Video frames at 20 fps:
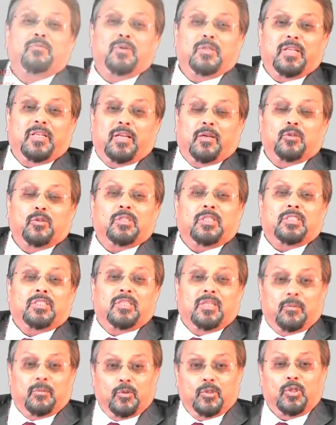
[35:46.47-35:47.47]
for the
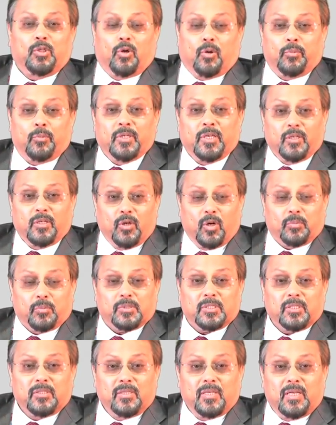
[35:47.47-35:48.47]
negotiation among the opponent
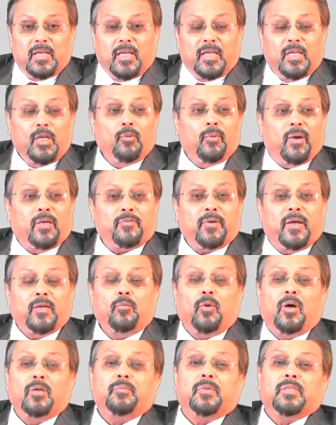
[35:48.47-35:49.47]
groups, you might find
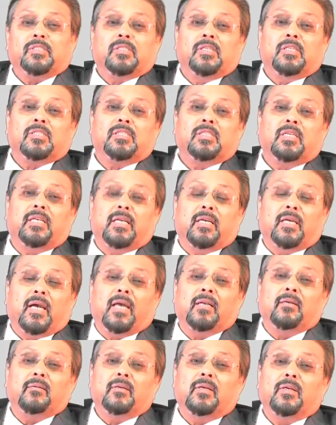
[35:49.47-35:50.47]
one person is sitting
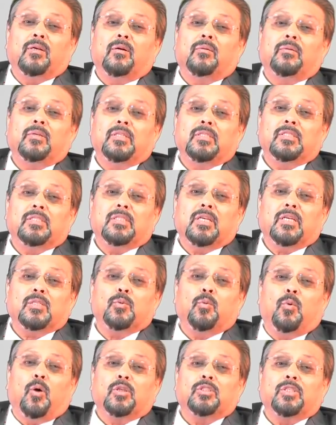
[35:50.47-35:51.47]
and he's just
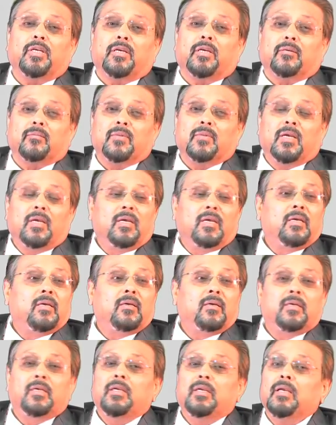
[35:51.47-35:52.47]
watching.
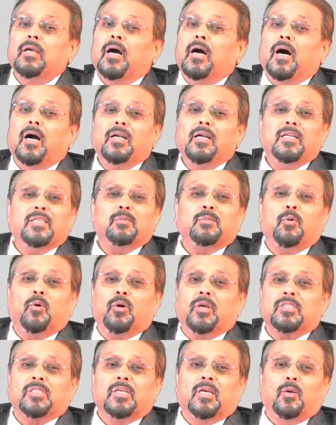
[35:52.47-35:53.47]
He hardly spoke
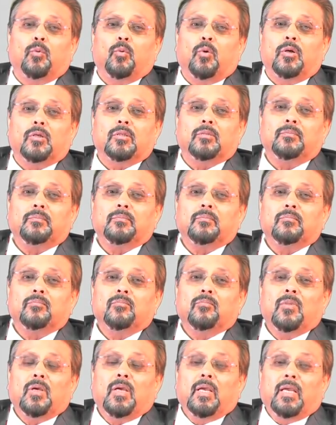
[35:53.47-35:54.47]
a single word.
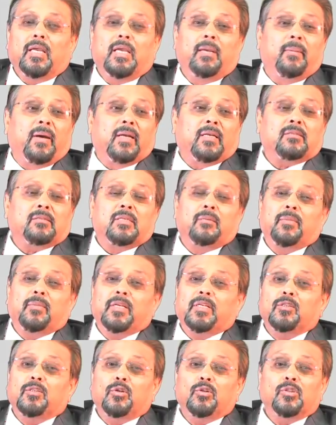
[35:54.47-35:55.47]
He might have simply
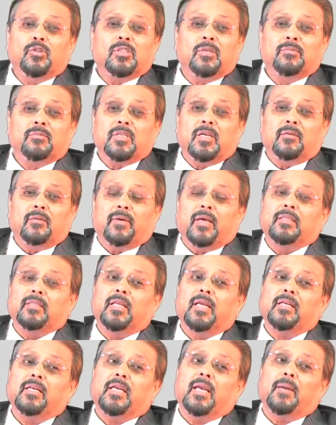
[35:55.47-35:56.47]
introduced himself and
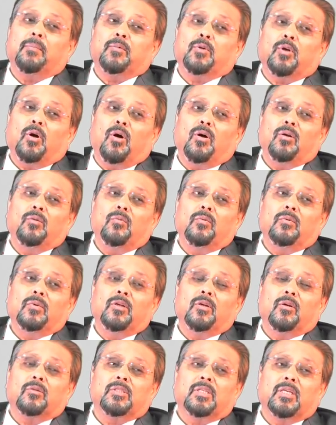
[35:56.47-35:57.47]
then kept
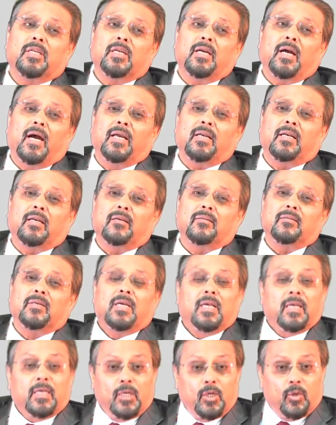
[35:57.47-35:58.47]
on sitting idle.
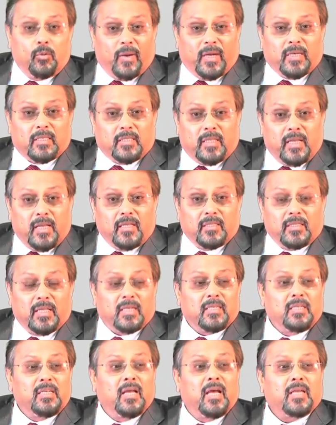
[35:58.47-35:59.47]
You might think
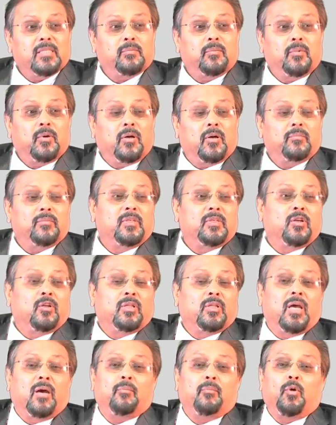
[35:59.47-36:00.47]
that he has brought
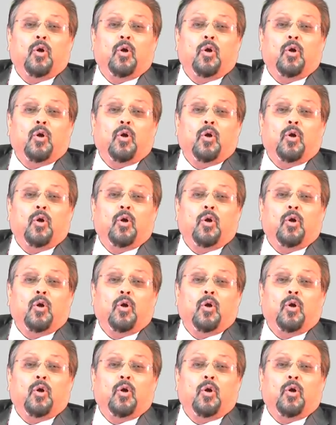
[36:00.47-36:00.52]
they have